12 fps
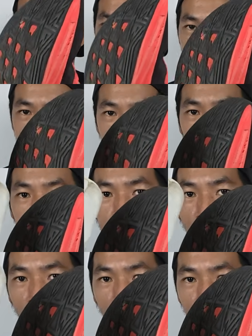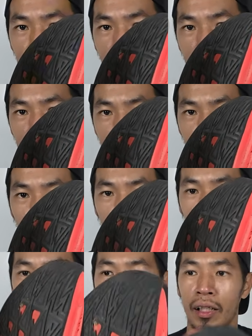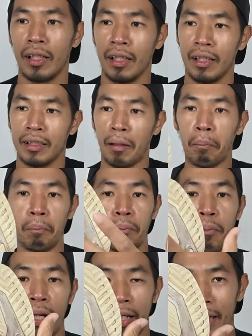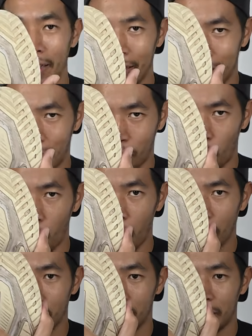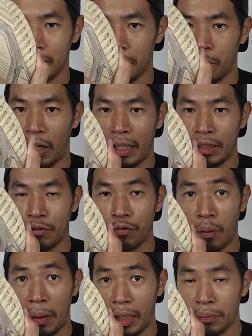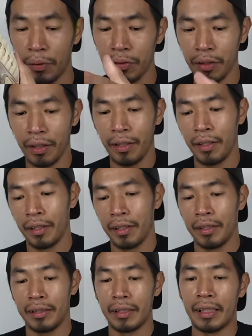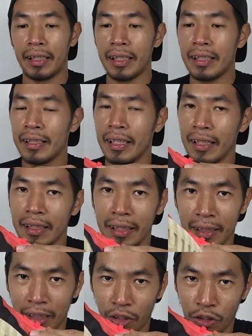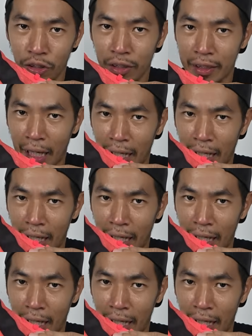Same on the toe box. The bigger the toe box, the larger foam exposed, the easiest the shoes